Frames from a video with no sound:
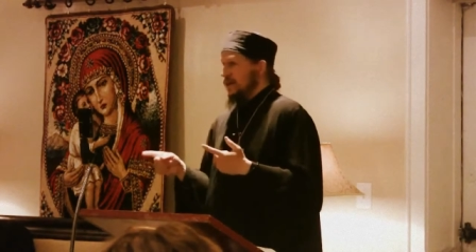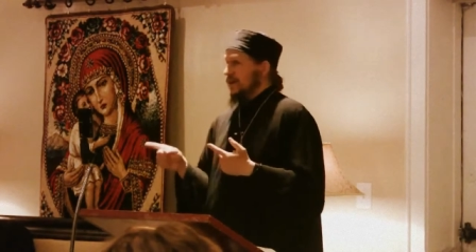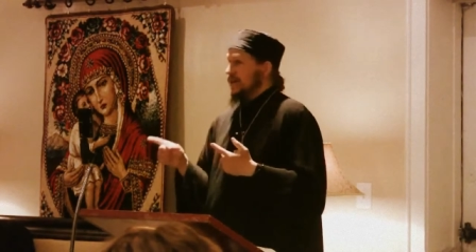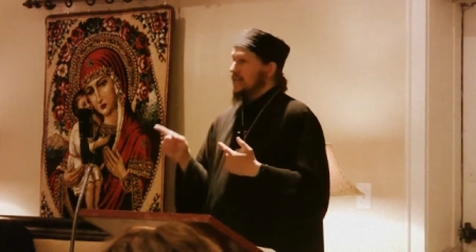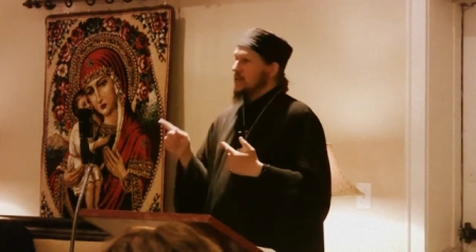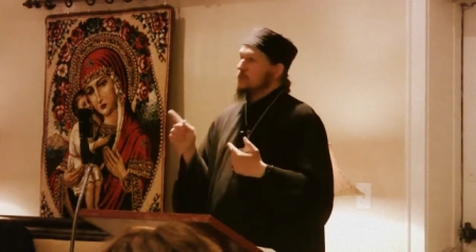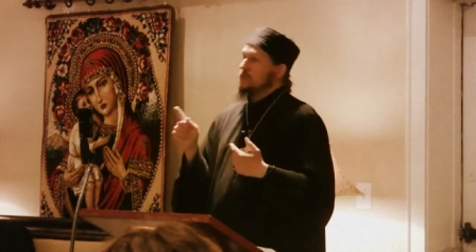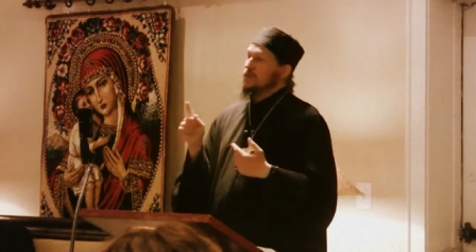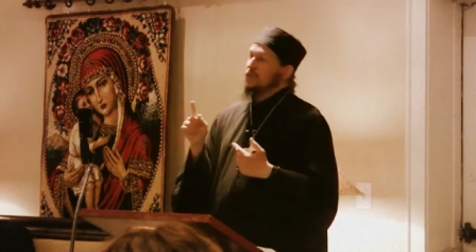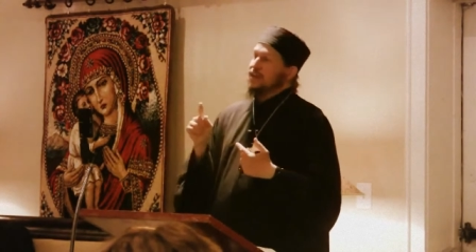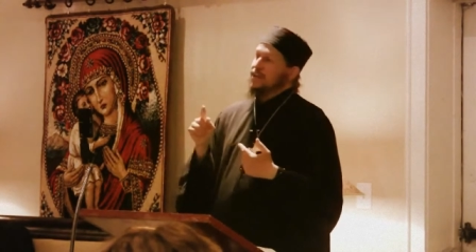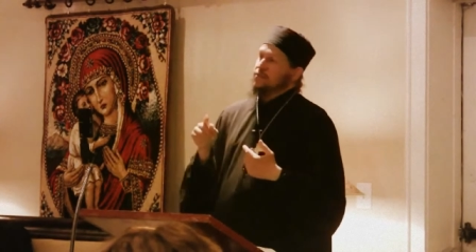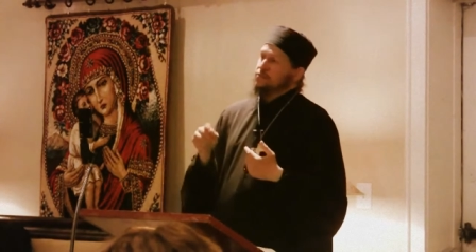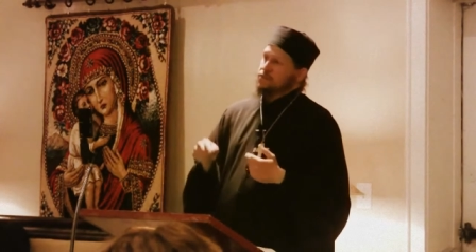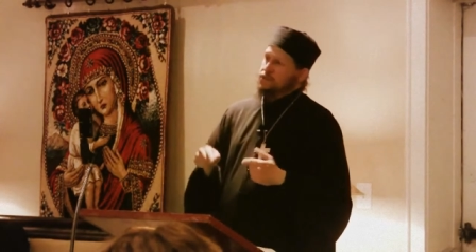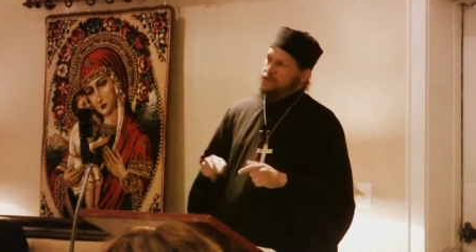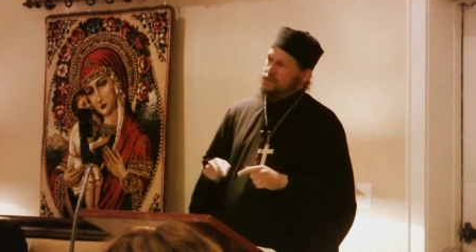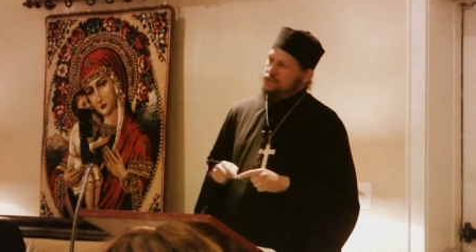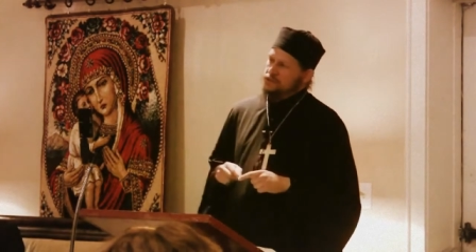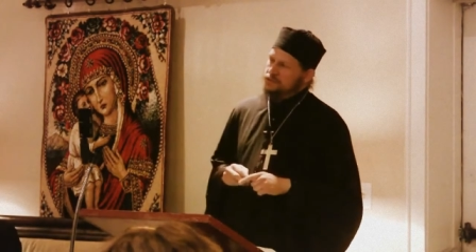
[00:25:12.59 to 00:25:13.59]
and he would not
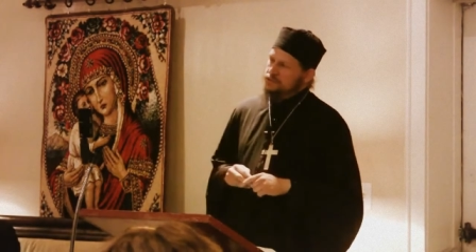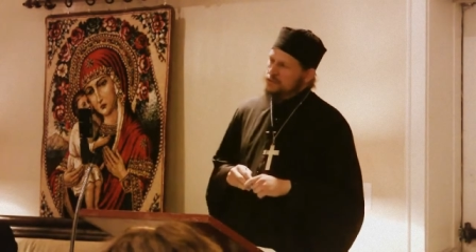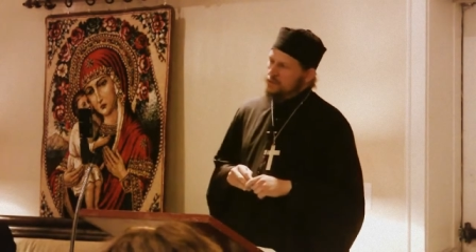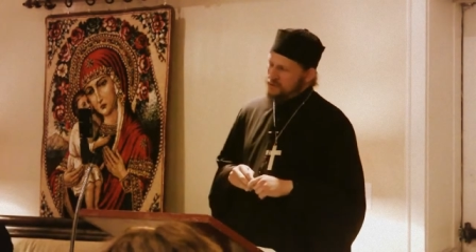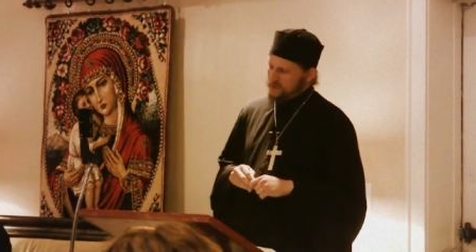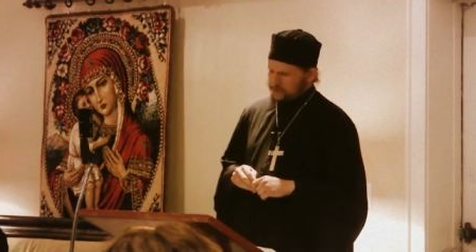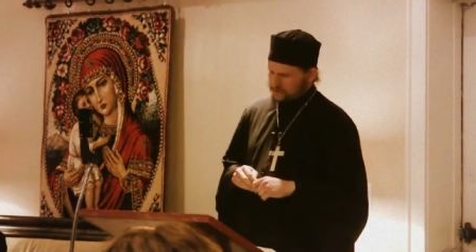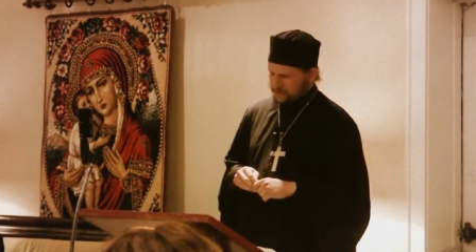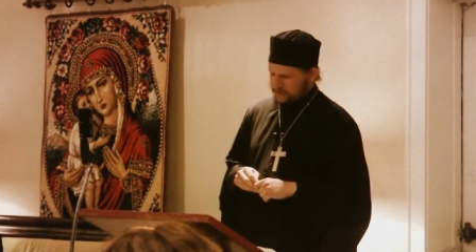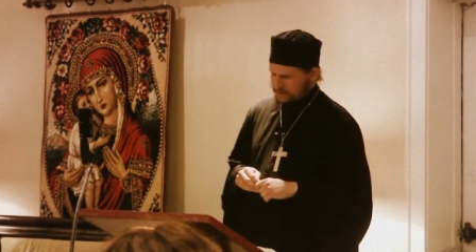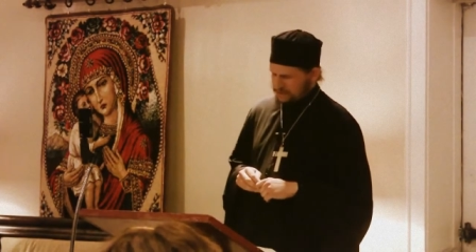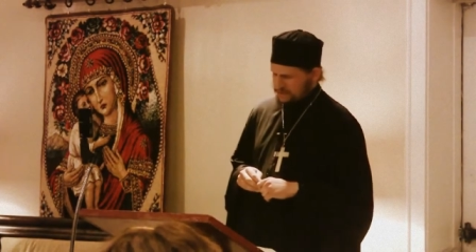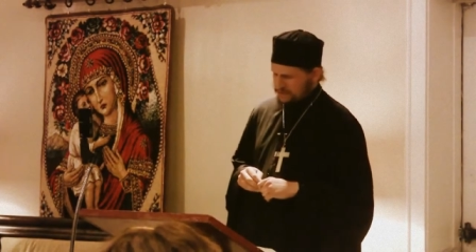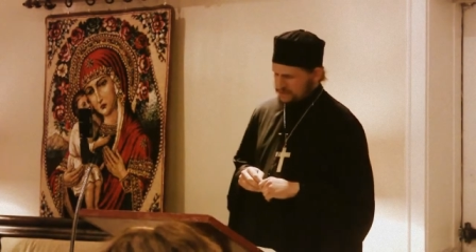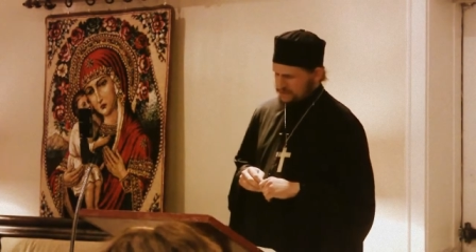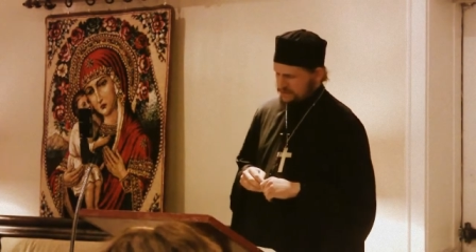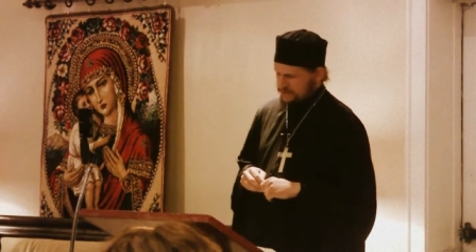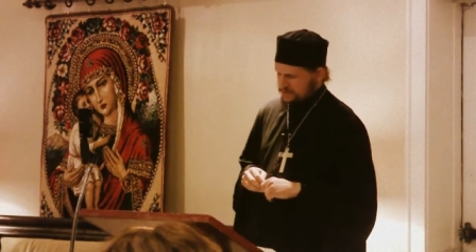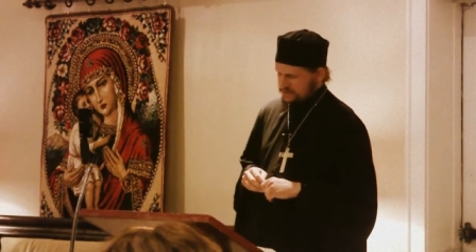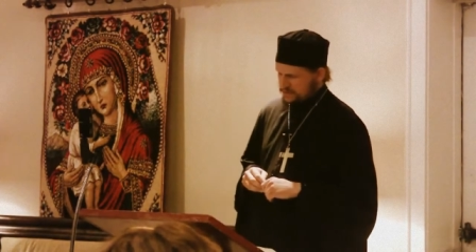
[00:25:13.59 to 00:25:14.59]
appear in the photographs.